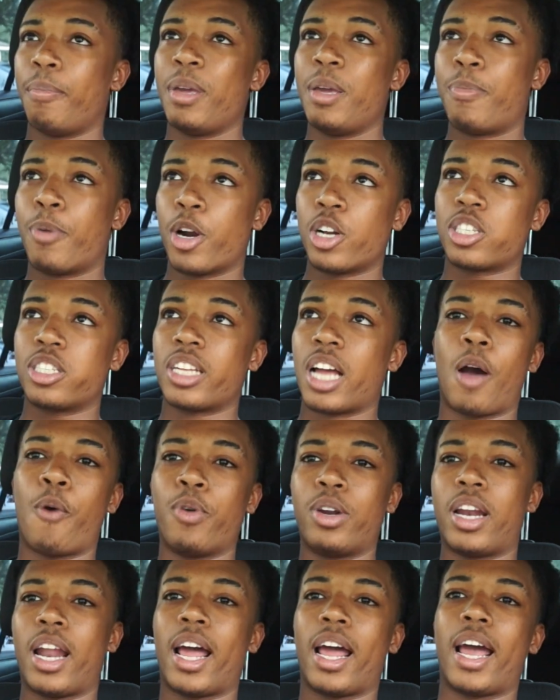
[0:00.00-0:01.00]
Me personally, I
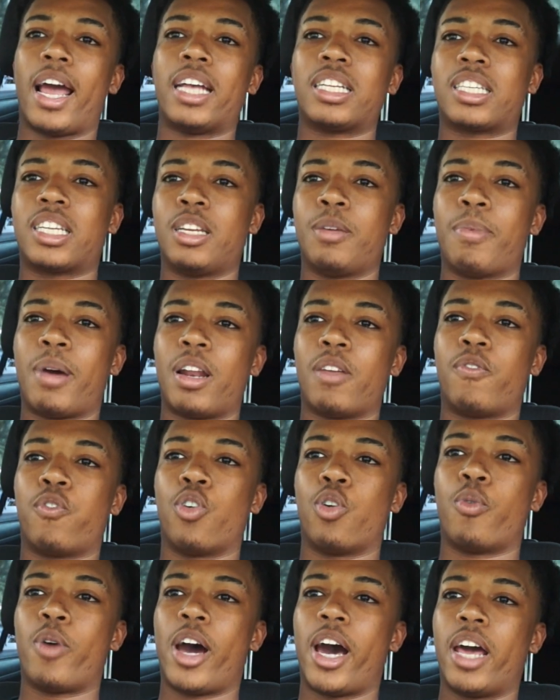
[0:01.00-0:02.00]
would not ask anybody
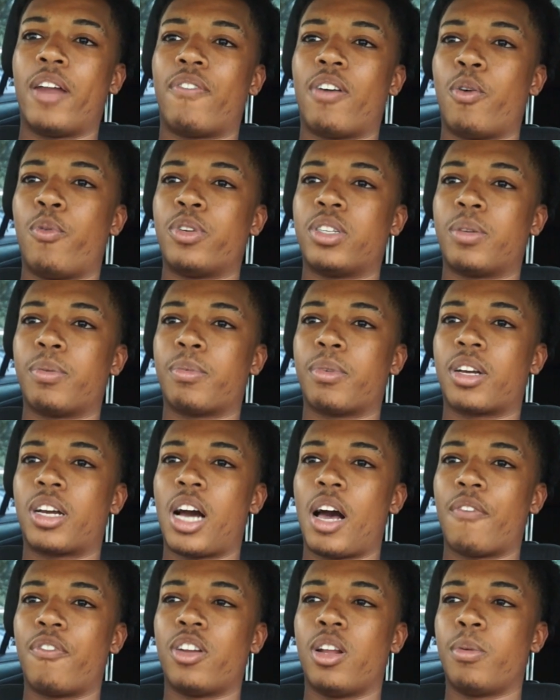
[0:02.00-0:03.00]
for a ride if I wasn't
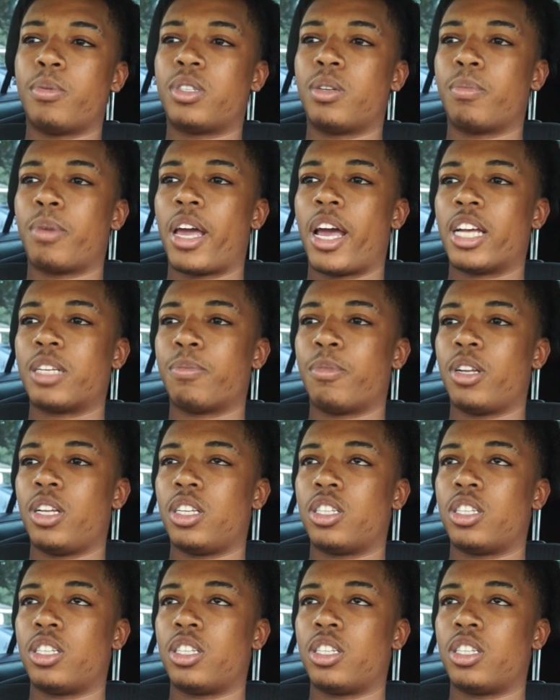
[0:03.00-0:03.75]
coughing up some gas money.